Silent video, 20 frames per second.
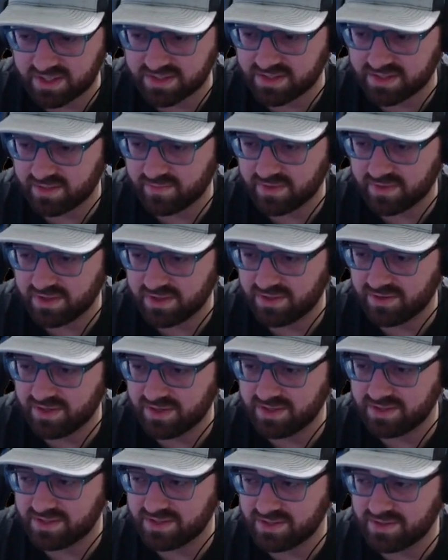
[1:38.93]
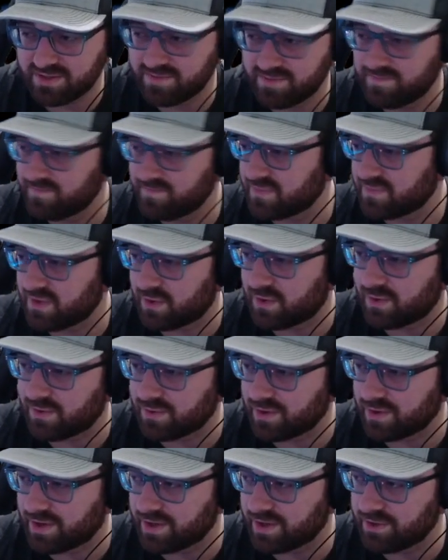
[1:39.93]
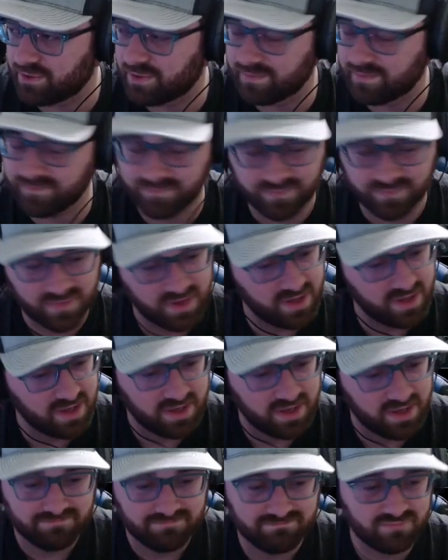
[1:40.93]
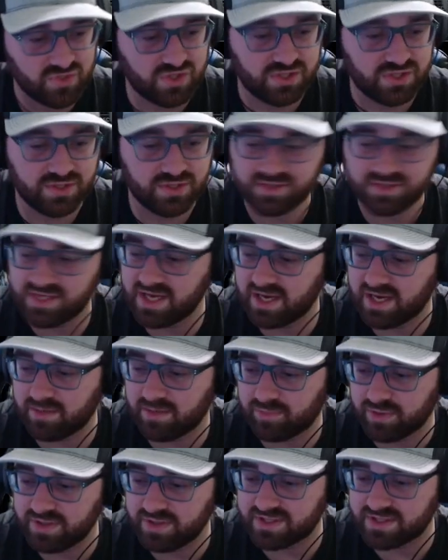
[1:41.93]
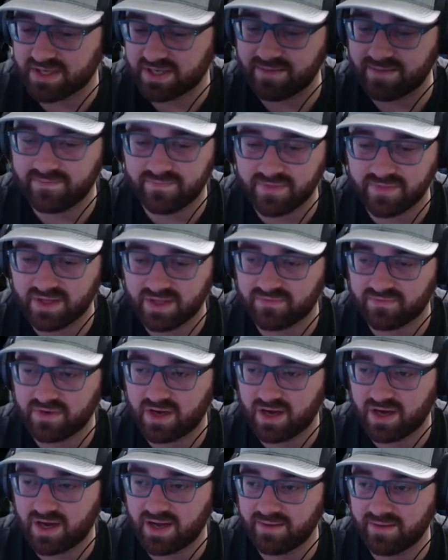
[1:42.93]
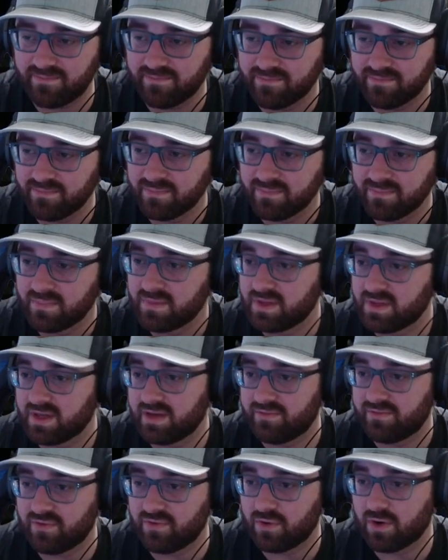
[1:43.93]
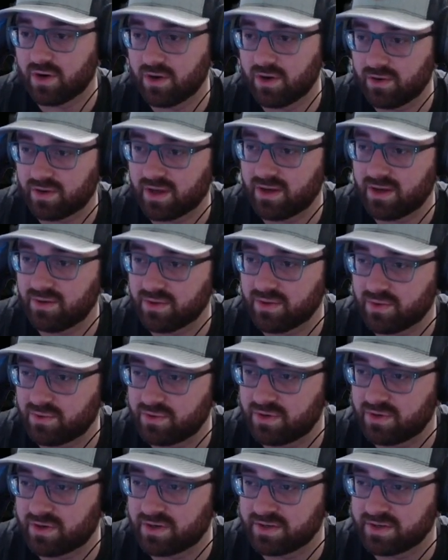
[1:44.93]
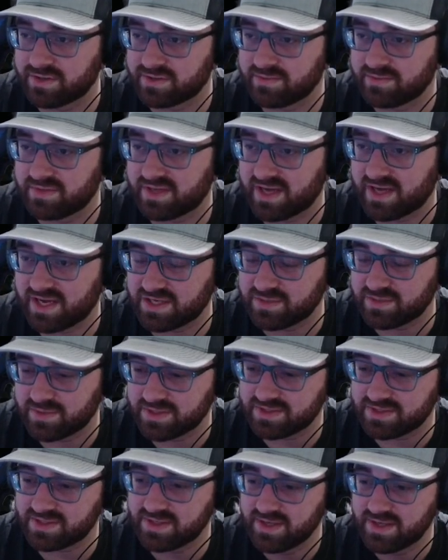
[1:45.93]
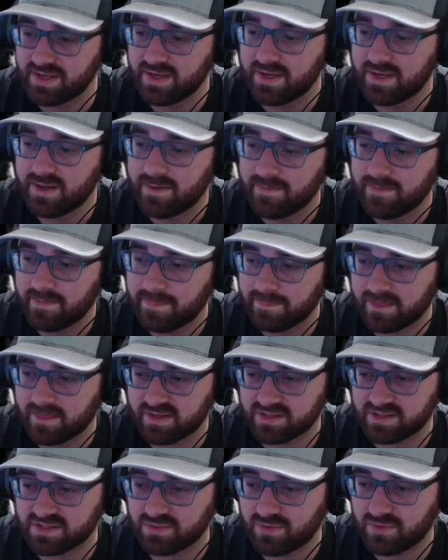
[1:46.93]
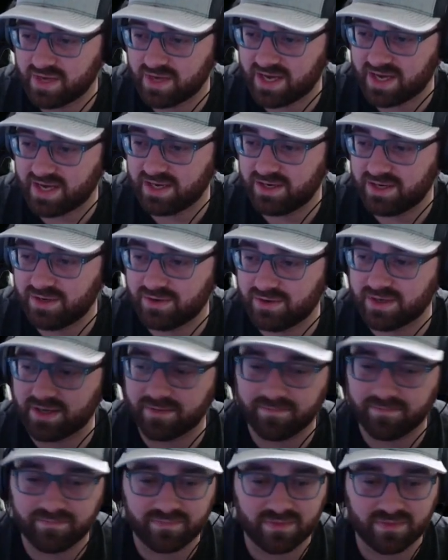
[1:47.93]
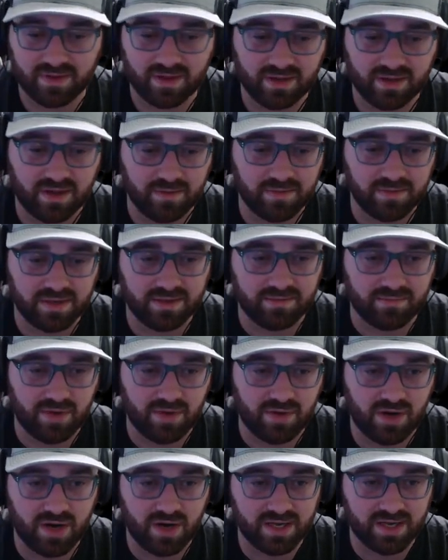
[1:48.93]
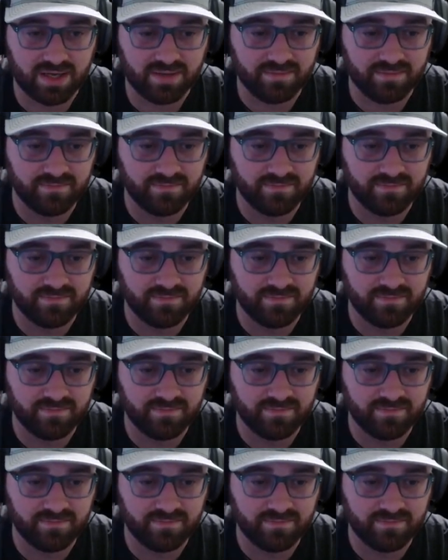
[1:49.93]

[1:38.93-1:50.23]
something you're into, don't hold on to them. Just use the edit preset. If not, if you are okay with holding on to some attachments, this is the way I do it. Come into modding,